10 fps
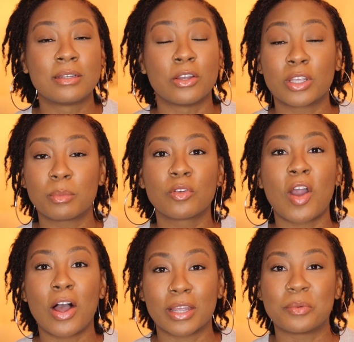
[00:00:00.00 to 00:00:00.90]
Don't get me
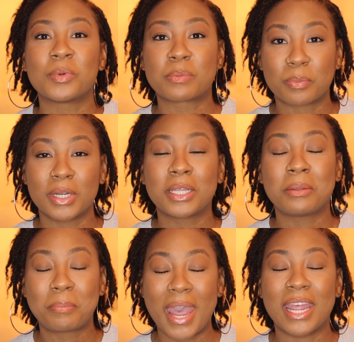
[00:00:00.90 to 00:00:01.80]
wrong, it was
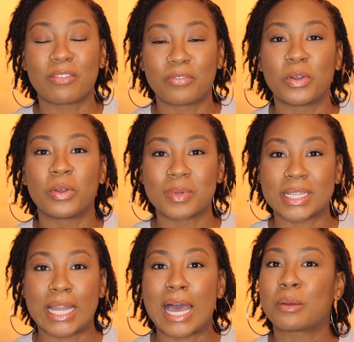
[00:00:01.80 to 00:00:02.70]
pretty painful. It was
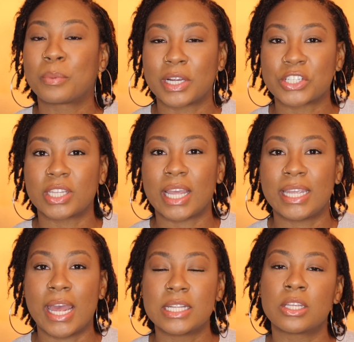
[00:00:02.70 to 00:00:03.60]
a lot of pressure that
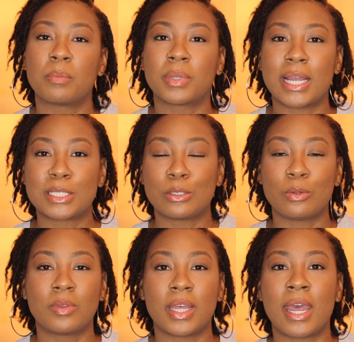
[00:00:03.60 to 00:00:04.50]
he had to apply to
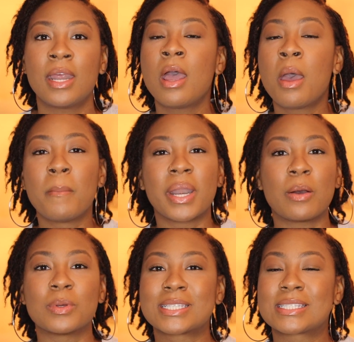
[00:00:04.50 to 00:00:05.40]
do that, but I
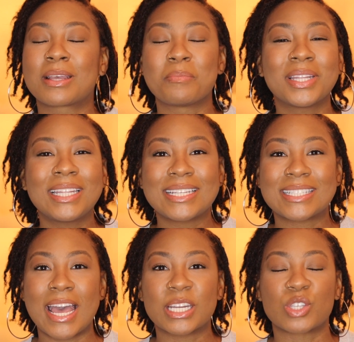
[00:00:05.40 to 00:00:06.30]
was completely
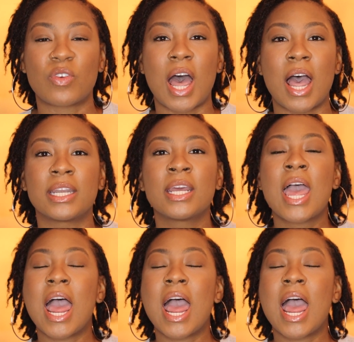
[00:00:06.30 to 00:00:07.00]
satisfied.